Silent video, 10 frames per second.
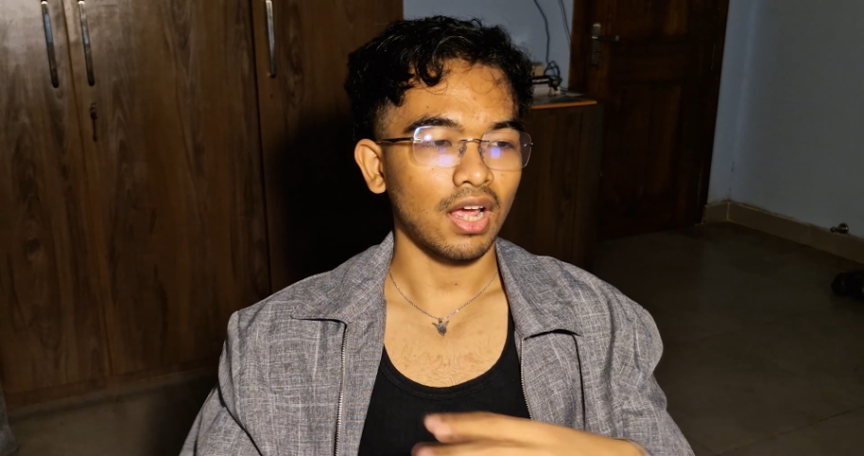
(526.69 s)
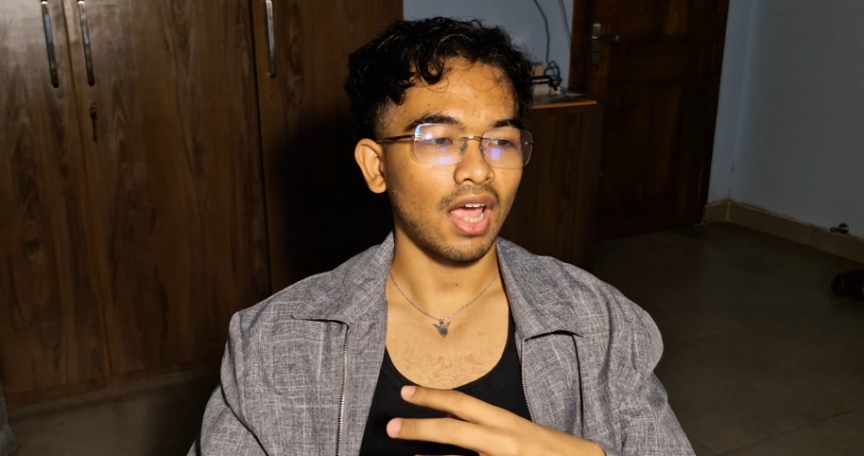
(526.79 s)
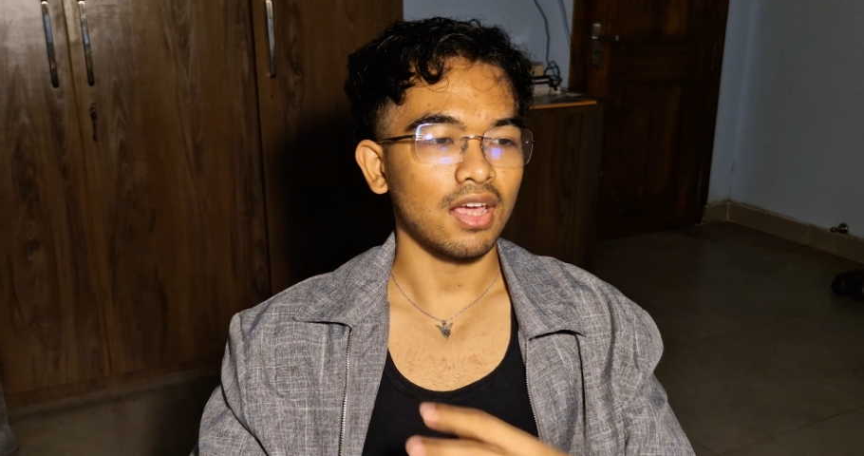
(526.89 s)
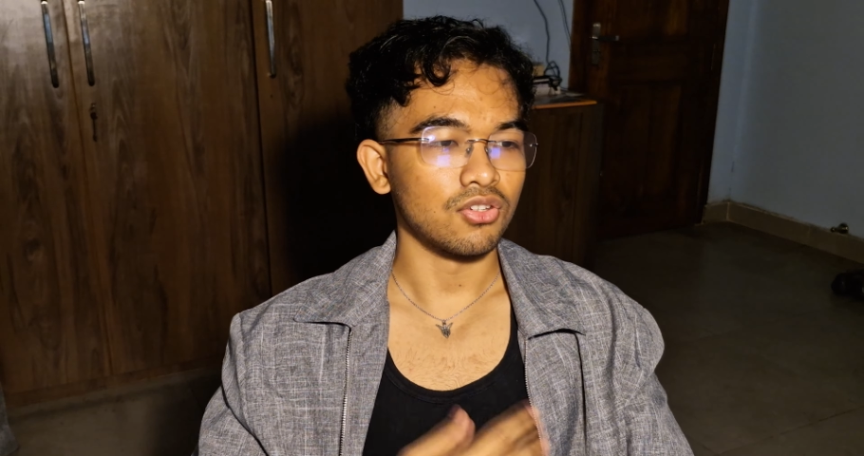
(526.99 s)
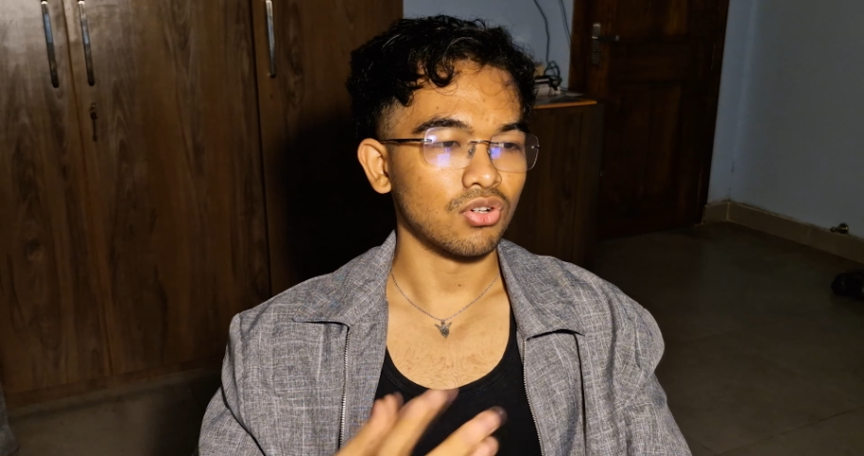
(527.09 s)

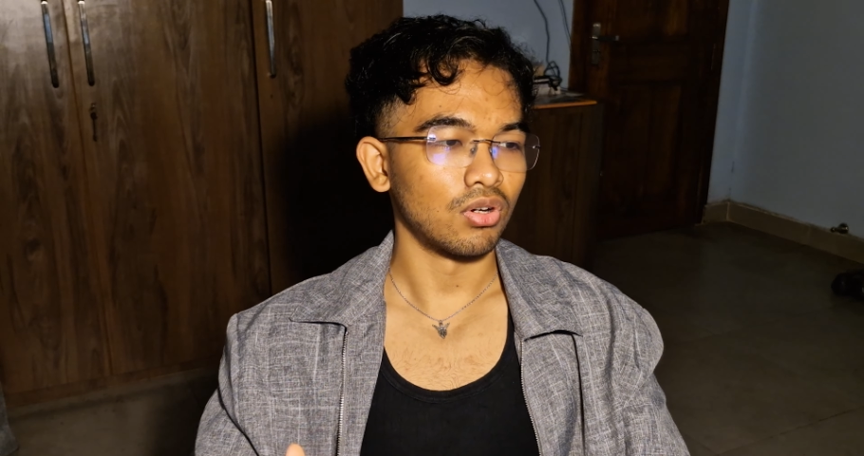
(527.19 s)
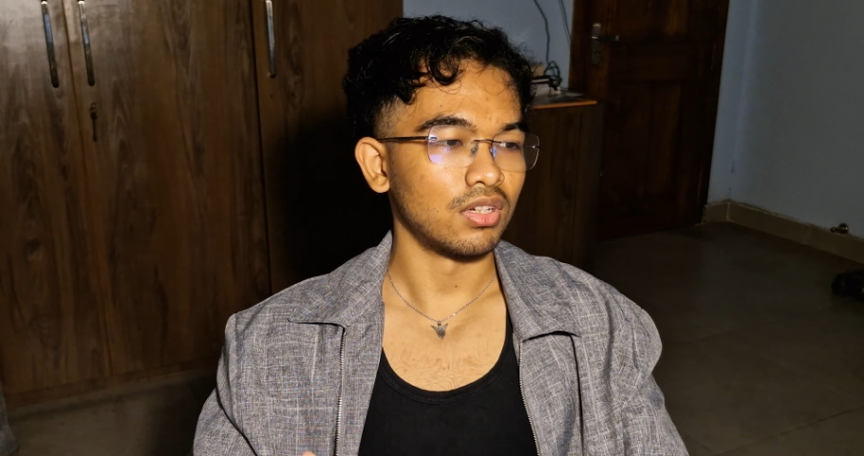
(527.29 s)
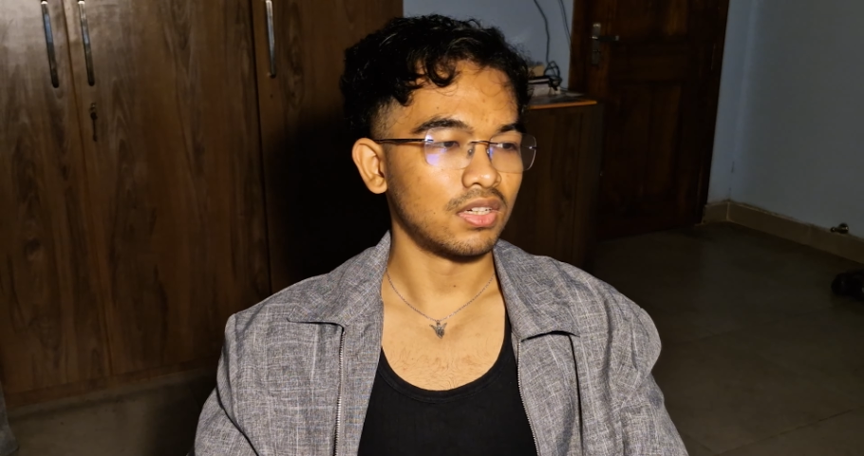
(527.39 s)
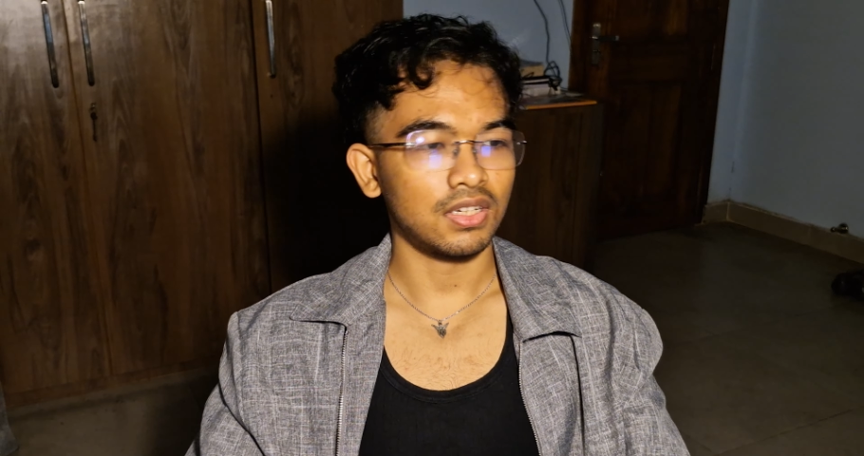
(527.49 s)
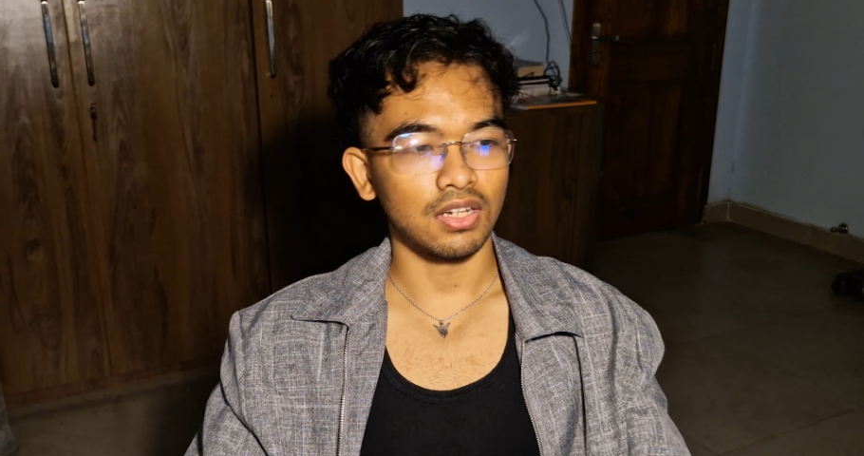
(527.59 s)
I
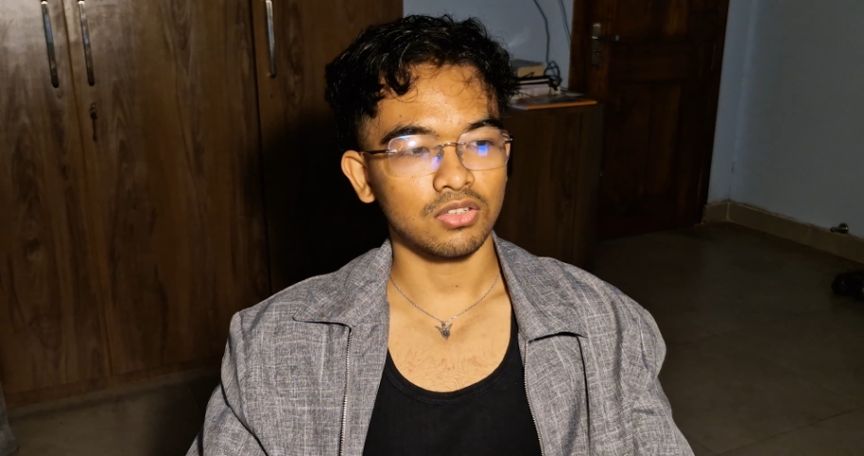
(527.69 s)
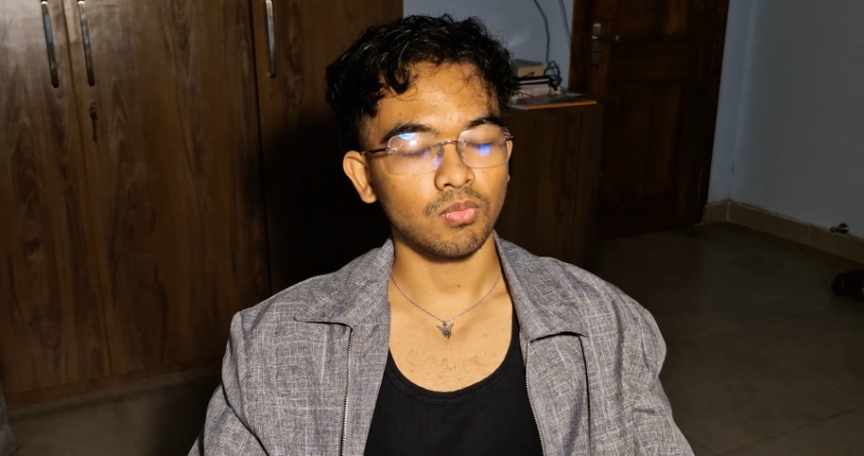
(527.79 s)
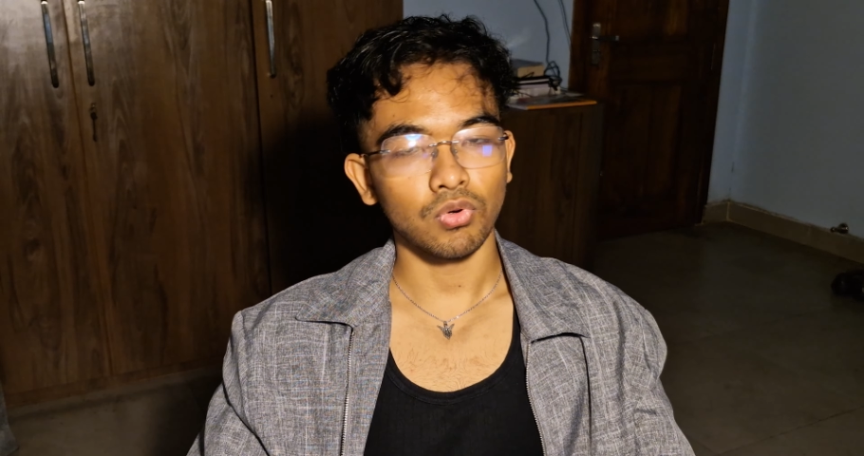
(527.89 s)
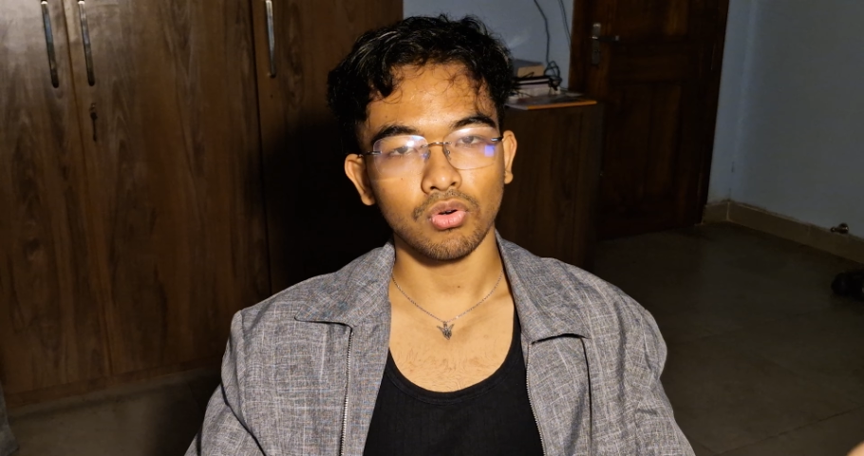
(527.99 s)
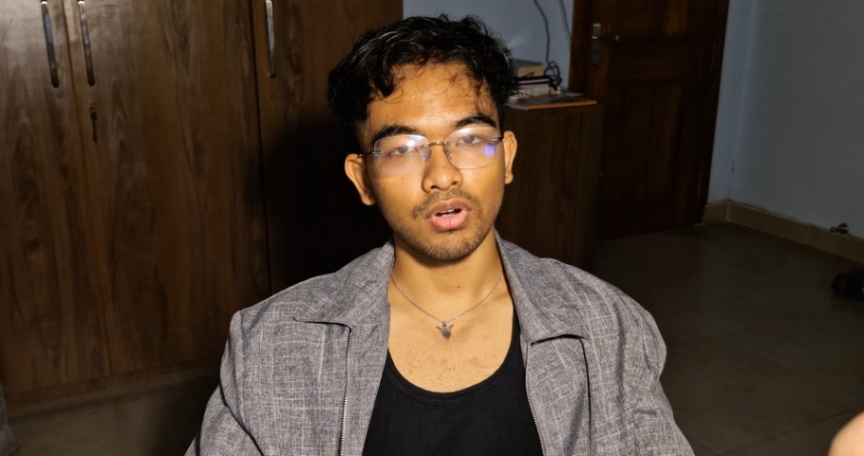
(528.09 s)
enjoy this
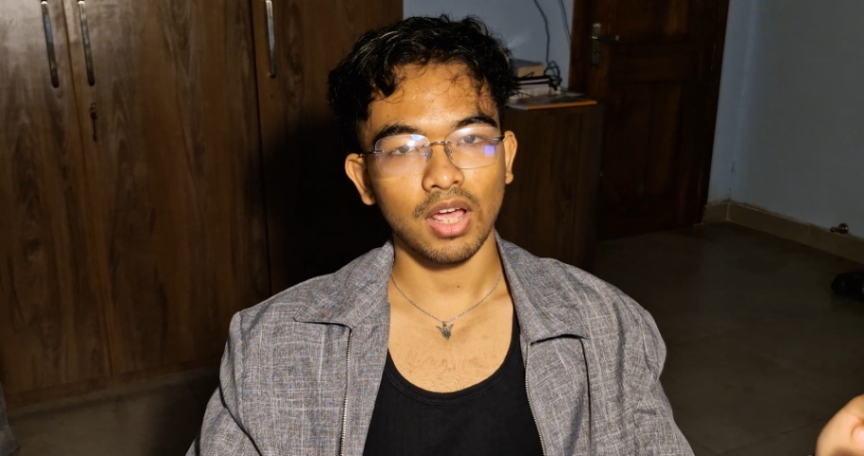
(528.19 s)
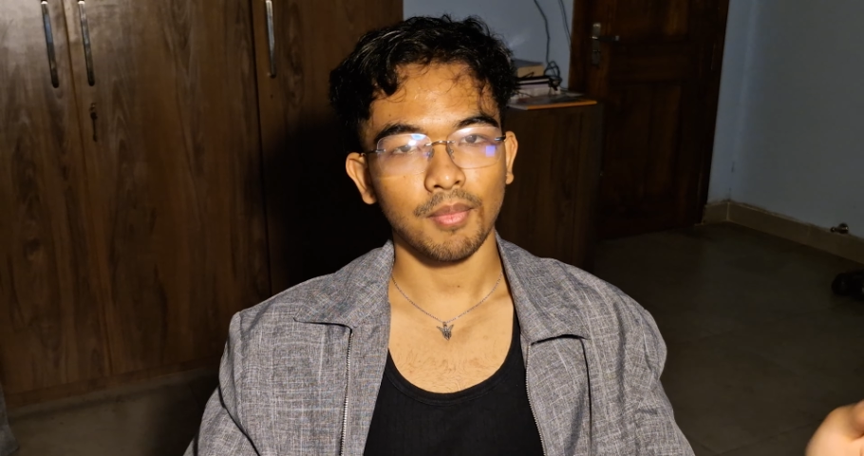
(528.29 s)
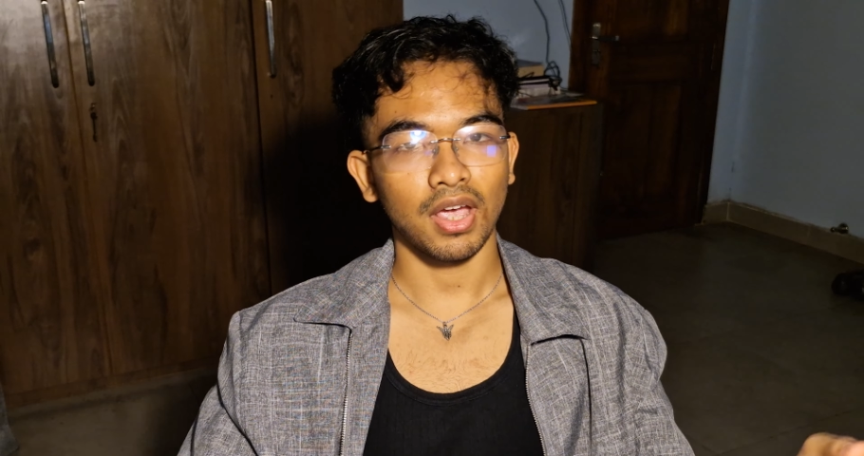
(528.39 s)
program.